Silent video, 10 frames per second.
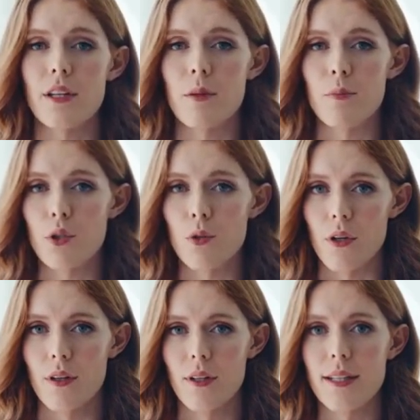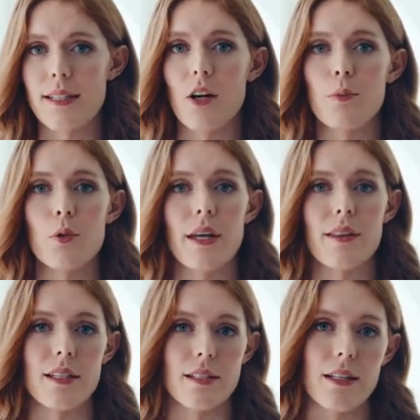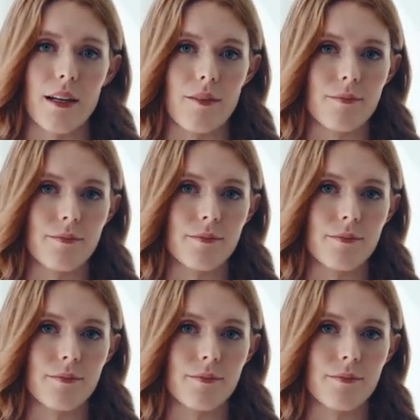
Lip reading: a computer to help you get things done.